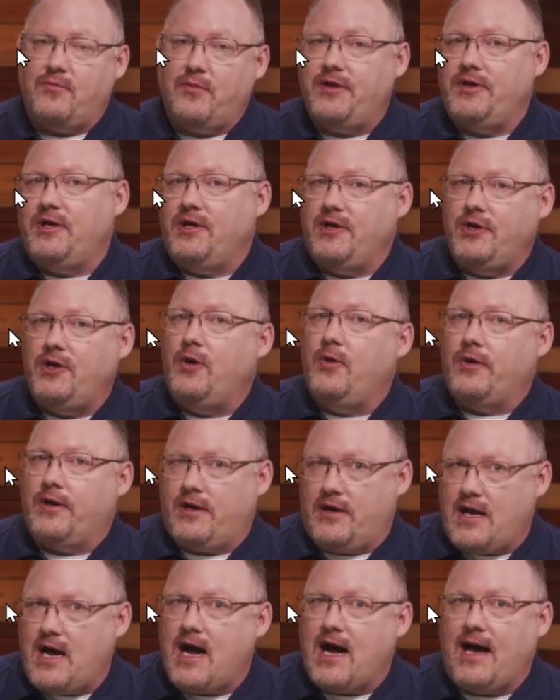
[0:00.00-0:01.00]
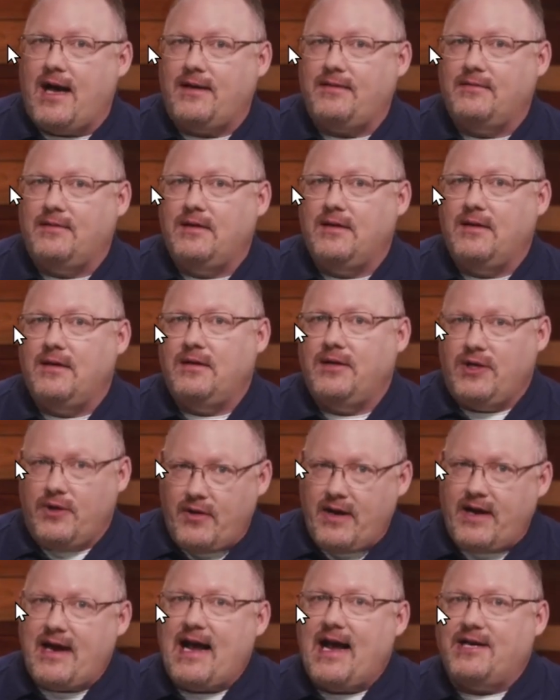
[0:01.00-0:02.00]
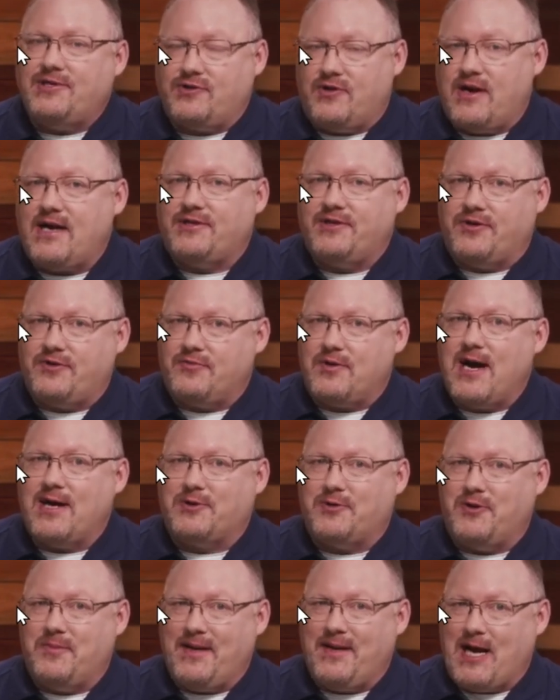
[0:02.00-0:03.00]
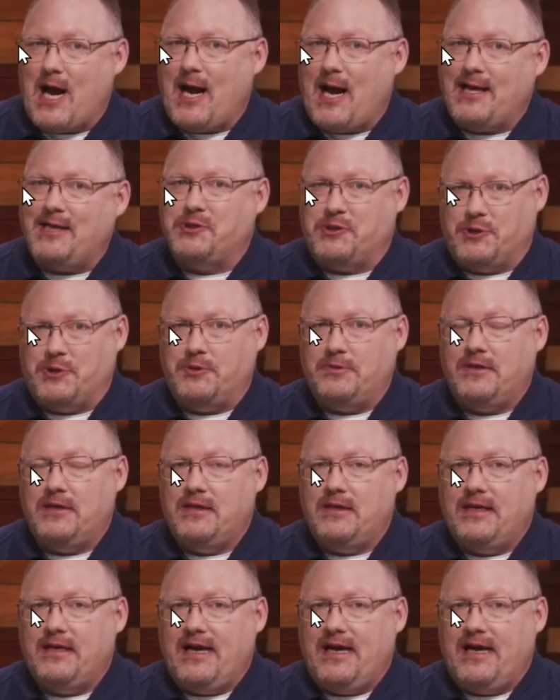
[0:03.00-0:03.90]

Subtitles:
And whether you knew it or not, you had Azure Active Directory behind you.